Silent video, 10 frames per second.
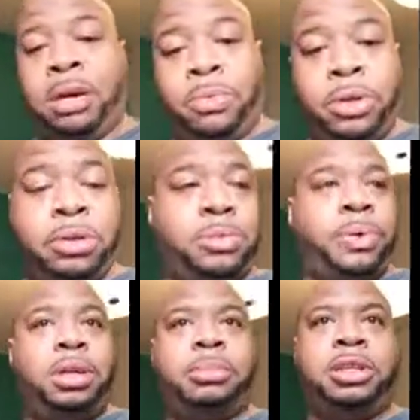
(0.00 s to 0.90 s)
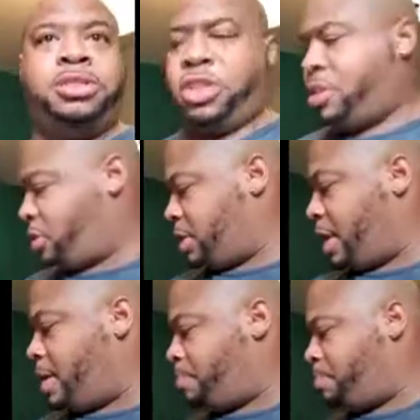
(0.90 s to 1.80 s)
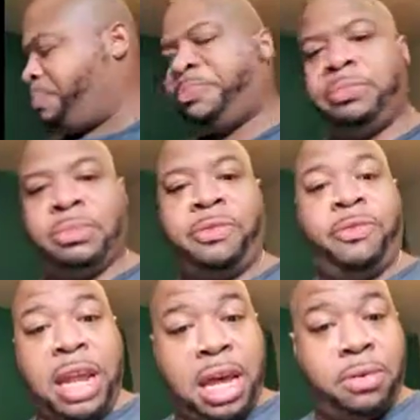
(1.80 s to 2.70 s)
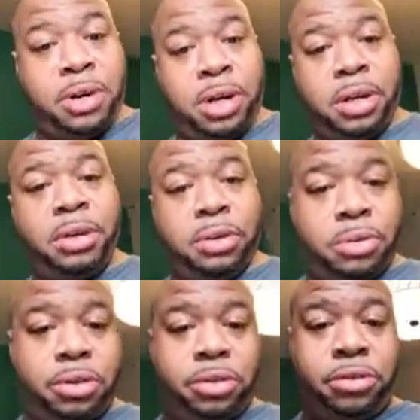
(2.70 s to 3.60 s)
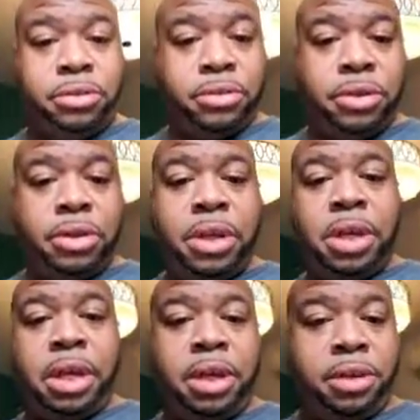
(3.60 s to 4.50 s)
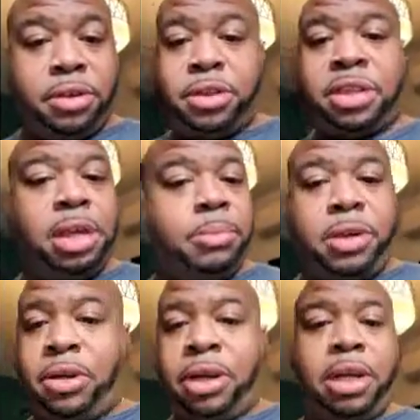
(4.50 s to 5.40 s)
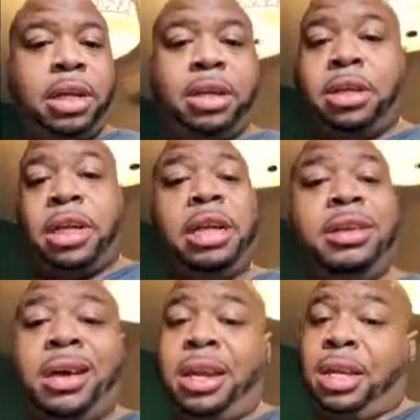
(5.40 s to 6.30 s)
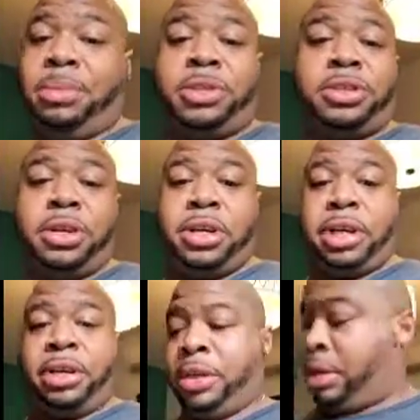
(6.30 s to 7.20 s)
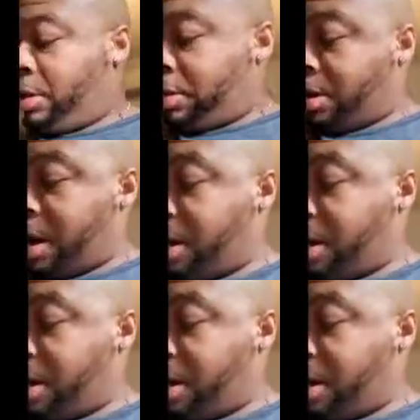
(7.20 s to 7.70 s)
is pretty much just flour and oil, and you just keep cooking it and cooking it. You got to keep stirring it. You got to keep